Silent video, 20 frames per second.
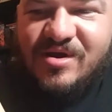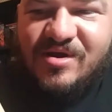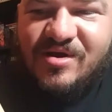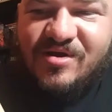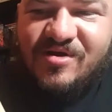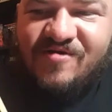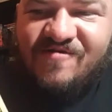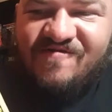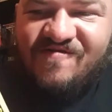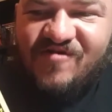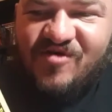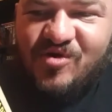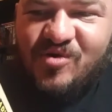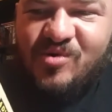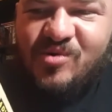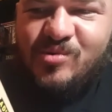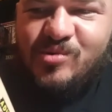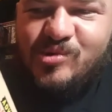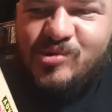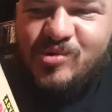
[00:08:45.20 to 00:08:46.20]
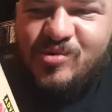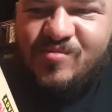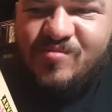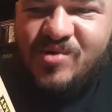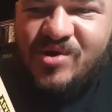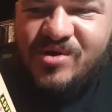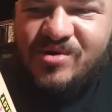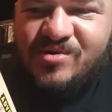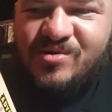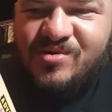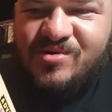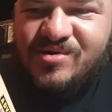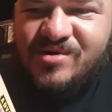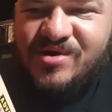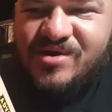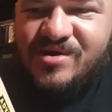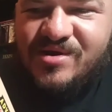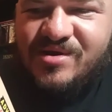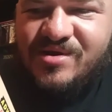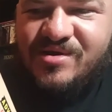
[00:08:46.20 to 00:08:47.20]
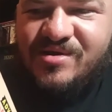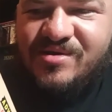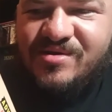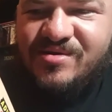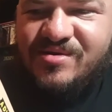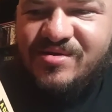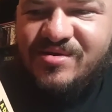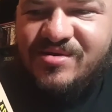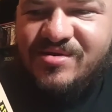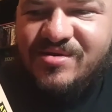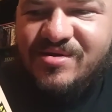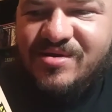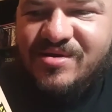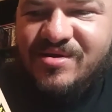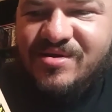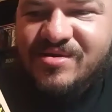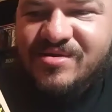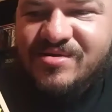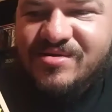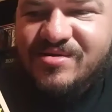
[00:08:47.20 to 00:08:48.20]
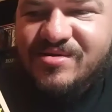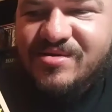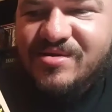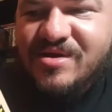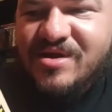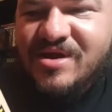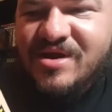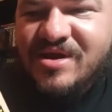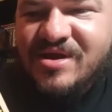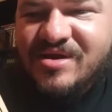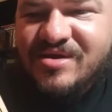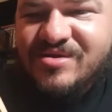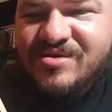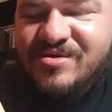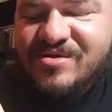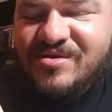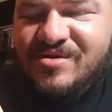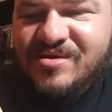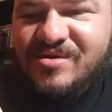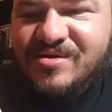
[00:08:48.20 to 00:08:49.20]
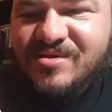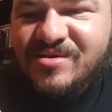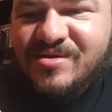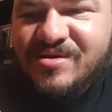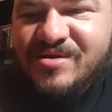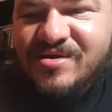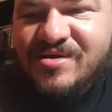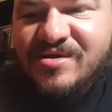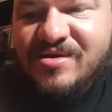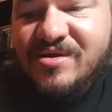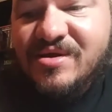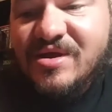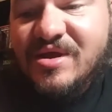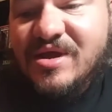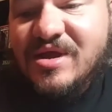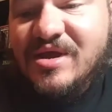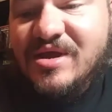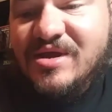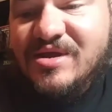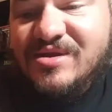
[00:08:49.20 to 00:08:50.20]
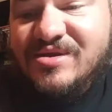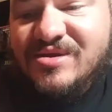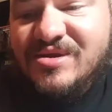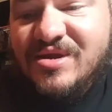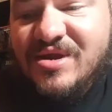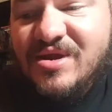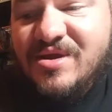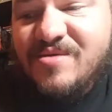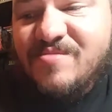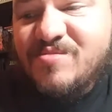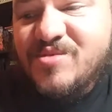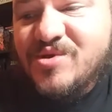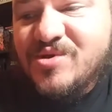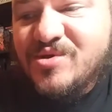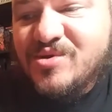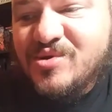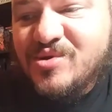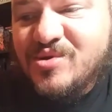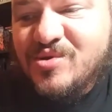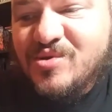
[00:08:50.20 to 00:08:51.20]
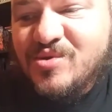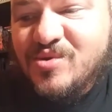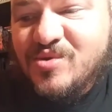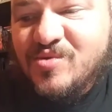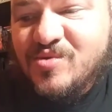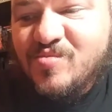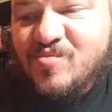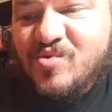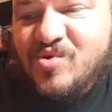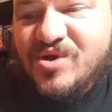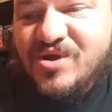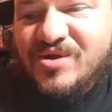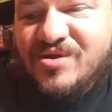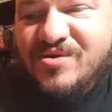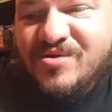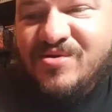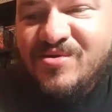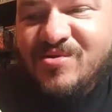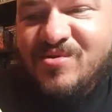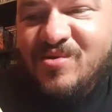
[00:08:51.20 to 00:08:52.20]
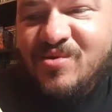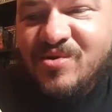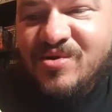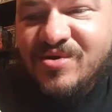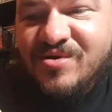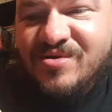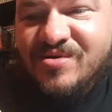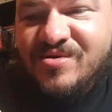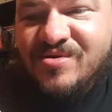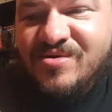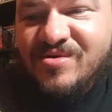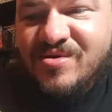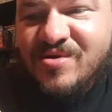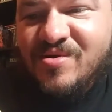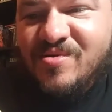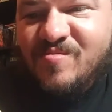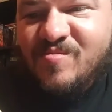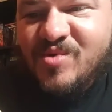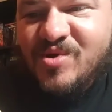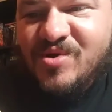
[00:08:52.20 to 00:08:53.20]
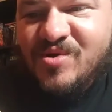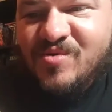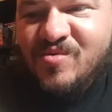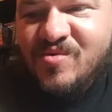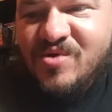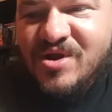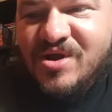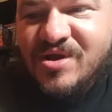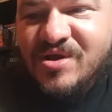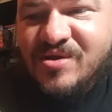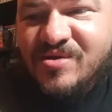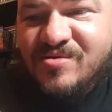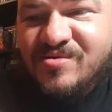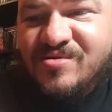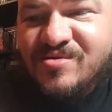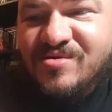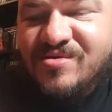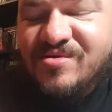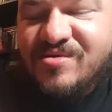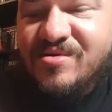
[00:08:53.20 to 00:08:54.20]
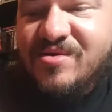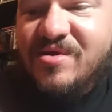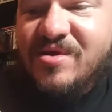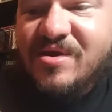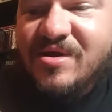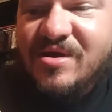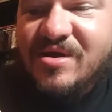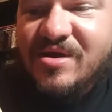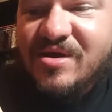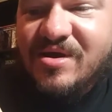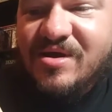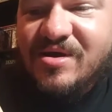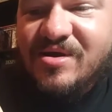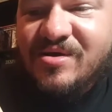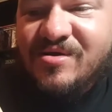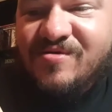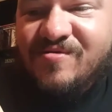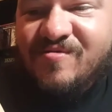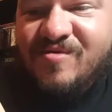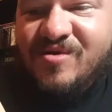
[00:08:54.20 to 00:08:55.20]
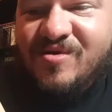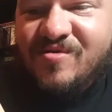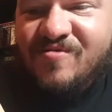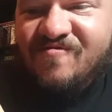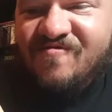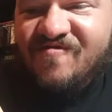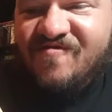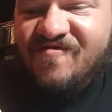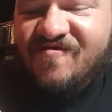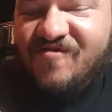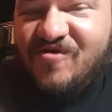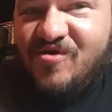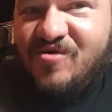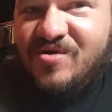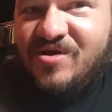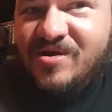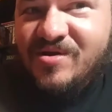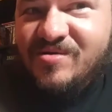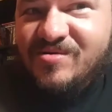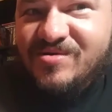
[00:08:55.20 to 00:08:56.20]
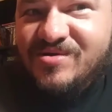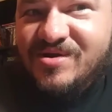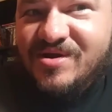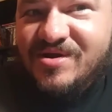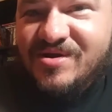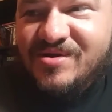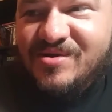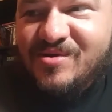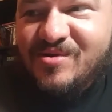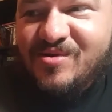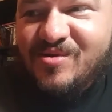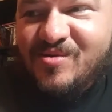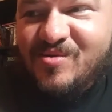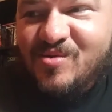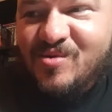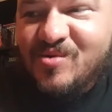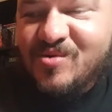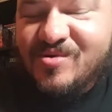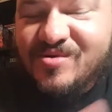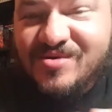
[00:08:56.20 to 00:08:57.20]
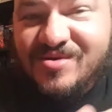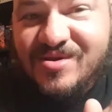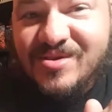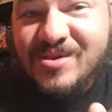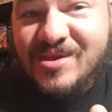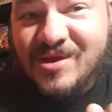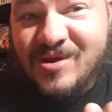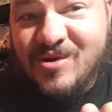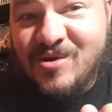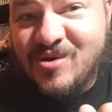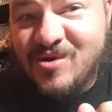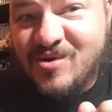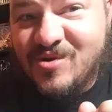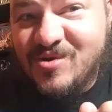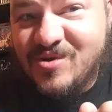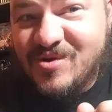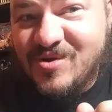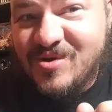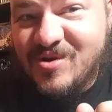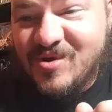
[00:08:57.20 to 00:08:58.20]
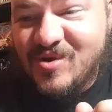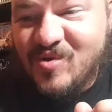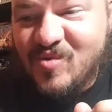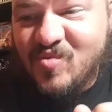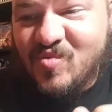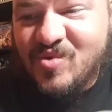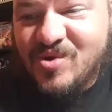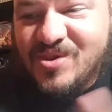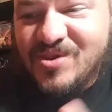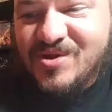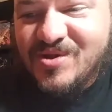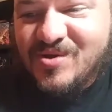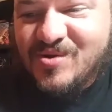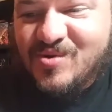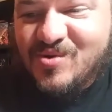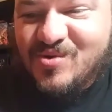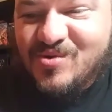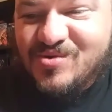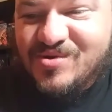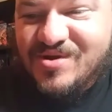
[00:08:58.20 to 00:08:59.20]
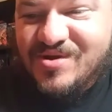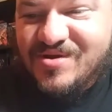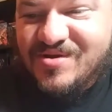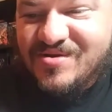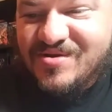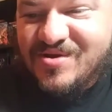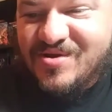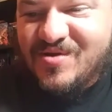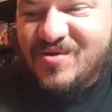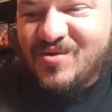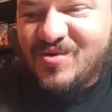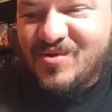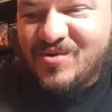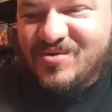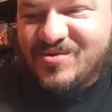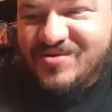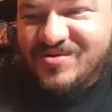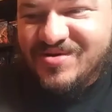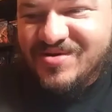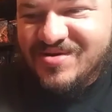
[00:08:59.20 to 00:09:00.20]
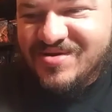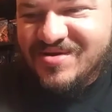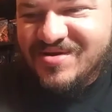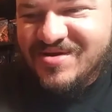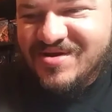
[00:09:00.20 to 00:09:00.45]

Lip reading: of ultramodern teens get accidentally zapped into the prehistoric stomping grounds of some far-out dinosaurs, and they are really cool dinosaurs,